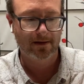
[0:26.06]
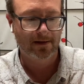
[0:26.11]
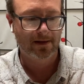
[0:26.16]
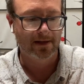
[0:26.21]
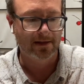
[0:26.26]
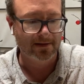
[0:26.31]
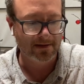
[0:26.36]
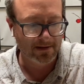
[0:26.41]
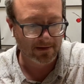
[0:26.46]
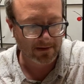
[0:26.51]

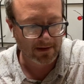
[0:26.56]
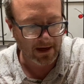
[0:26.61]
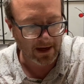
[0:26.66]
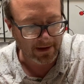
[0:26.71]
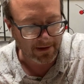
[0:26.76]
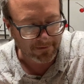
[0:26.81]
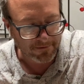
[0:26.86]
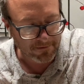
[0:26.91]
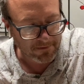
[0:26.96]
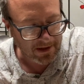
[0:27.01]
This kind
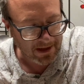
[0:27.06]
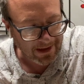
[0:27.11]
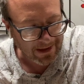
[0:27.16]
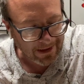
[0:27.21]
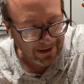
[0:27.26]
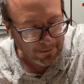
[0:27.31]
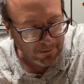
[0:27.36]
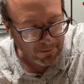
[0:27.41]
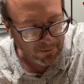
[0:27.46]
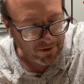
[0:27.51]
of
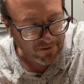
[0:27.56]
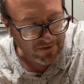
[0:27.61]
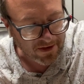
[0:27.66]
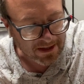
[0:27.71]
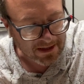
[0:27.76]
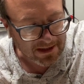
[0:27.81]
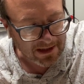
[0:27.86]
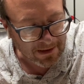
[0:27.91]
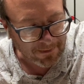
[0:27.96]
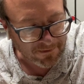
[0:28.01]

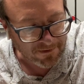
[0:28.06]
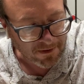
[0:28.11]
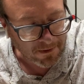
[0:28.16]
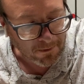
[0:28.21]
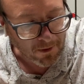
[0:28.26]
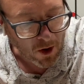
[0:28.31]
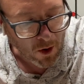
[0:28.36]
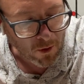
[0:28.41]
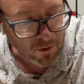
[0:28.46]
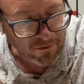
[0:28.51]
prevents them
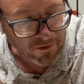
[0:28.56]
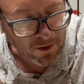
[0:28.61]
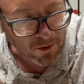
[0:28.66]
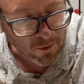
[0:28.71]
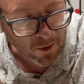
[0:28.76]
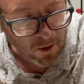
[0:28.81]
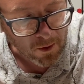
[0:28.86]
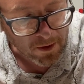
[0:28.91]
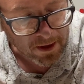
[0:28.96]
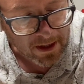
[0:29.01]
from
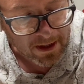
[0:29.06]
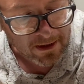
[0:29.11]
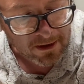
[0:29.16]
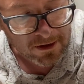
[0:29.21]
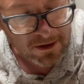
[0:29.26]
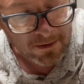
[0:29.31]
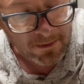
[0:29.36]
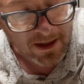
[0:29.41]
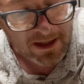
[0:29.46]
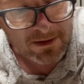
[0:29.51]
over-rolling it
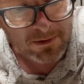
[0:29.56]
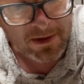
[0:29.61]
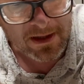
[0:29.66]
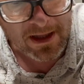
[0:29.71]
too much